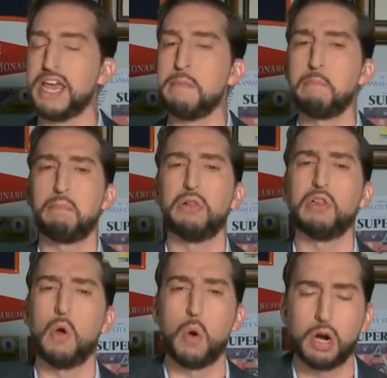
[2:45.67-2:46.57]

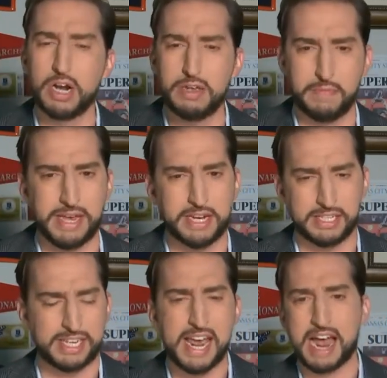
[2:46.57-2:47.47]
imploring me to
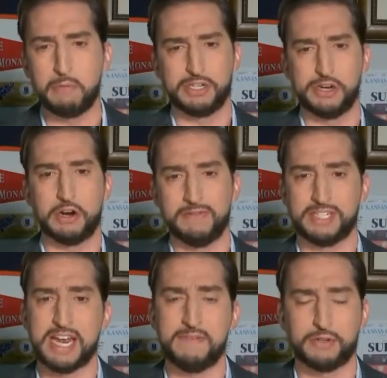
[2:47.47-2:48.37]
say I was nervous
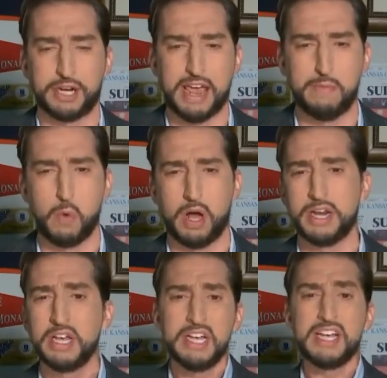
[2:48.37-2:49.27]
after game 1,
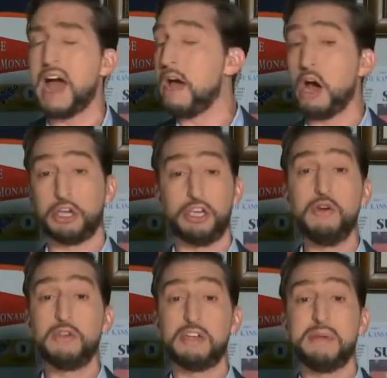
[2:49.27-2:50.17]

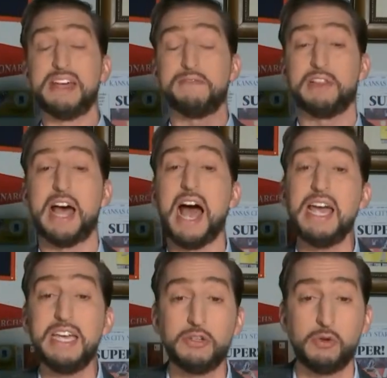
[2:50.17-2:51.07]
accusing me of
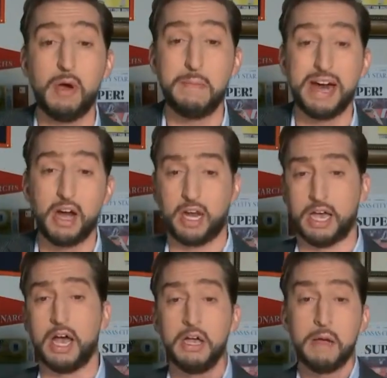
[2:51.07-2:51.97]
lying to
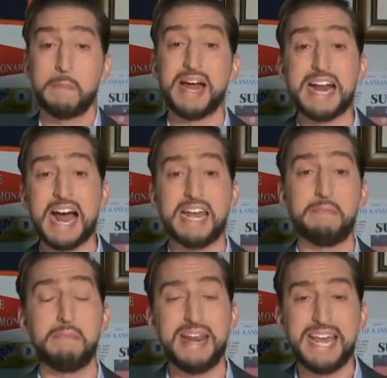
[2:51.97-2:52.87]
America by not
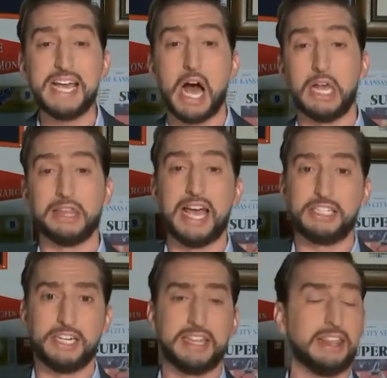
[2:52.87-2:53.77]
admitting
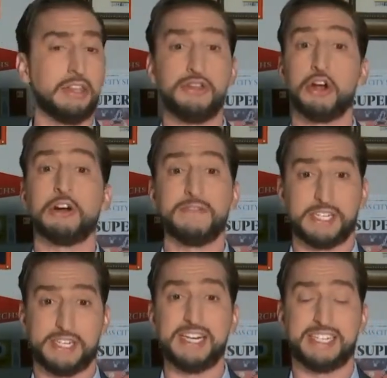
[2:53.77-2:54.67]
alleged
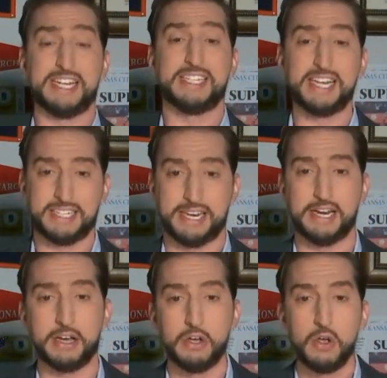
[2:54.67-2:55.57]
nervousness existed,
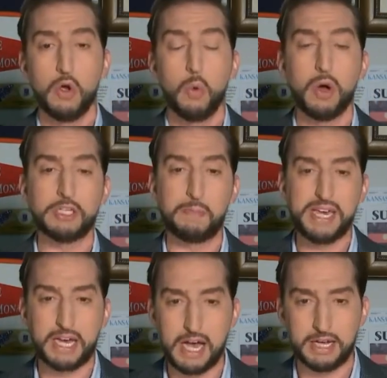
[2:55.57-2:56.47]
was
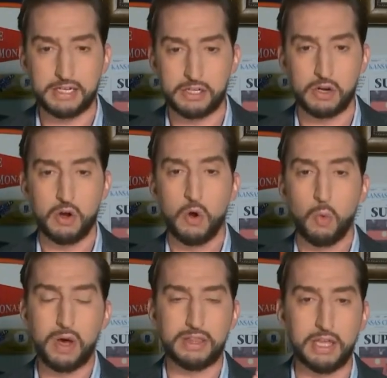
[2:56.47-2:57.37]
because
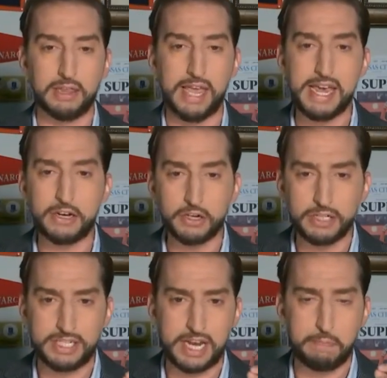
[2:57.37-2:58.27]
what the Lakers
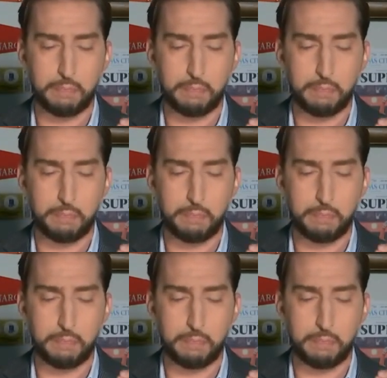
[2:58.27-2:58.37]
did